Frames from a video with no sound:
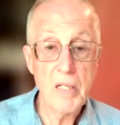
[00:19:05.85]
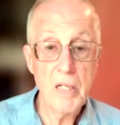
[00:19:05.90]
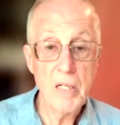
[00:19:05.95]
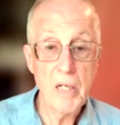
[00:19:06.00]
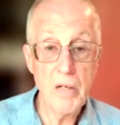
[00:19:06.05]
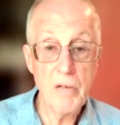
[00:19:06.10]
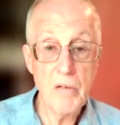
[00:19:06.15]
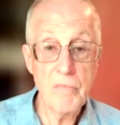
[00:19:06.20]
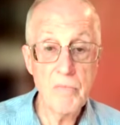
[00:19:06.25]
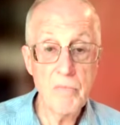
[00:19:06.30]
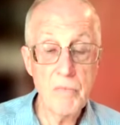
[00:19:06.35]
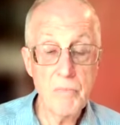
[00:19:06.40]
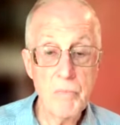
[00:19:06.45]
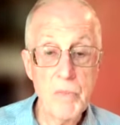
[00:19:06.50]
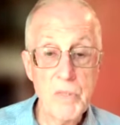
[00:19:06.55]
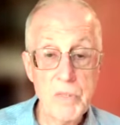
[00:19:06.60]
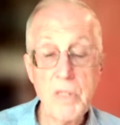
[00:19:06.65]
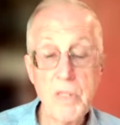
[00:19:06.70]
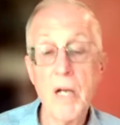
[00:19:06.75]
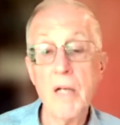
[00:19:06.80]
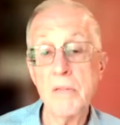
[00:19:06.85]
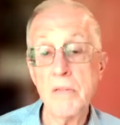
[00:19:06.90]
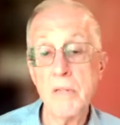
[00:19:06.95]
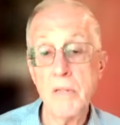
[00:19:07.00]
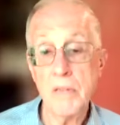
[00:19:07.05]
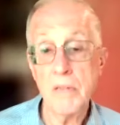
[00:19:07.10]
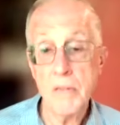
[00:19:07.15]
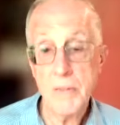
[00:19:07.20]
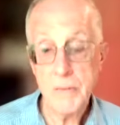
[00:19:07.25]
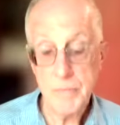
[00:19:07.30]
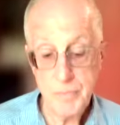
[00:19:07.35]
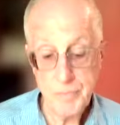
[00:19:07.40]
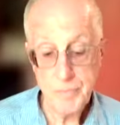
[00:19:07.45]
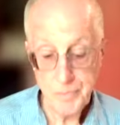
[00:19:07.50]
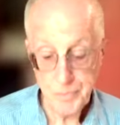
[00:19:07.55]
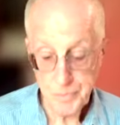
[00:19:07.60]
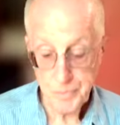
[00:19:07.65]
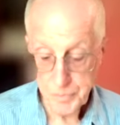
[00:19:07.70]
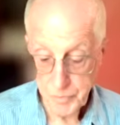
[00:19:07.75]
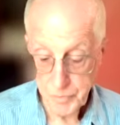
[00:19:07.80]
of misconduct.
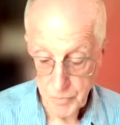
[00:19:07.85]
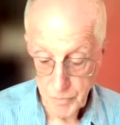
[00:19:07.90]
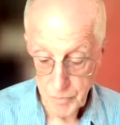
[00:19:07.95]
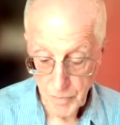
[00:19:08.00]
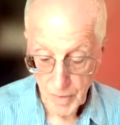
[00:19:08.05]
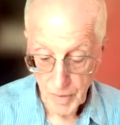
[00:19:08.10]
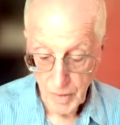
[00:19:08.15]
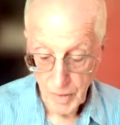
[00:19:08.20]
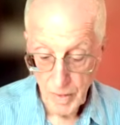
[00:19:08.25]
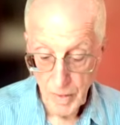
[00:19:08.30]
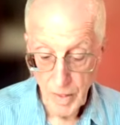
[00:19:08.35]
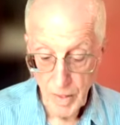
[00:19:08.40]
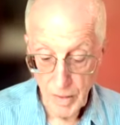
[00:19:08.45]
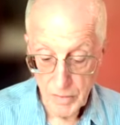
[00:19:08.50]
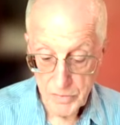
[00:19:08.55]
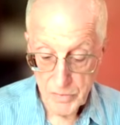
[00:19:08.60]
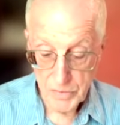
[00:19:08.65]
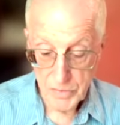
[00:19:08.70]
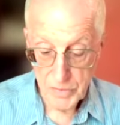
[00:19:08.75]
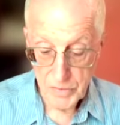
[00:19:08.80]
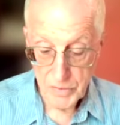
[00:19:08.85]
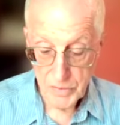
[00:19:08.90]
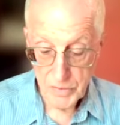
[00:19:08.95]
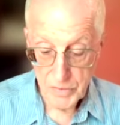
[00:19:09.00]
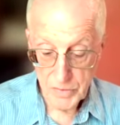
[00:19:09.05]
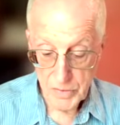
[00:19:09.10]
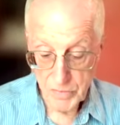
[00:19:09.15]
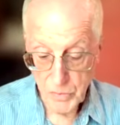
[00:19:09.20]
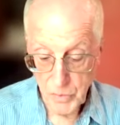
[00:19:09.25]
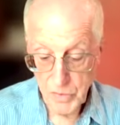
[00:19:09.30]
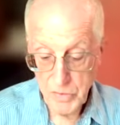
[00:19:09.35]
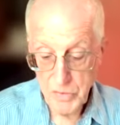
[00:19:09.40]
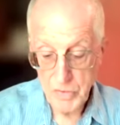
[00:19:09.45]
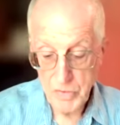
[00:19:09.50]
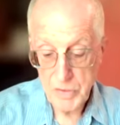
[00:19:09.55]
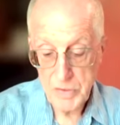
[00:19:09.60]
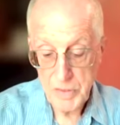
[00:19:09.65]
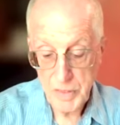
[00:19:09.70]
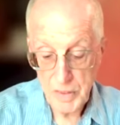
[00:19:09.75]
I'll just give you two other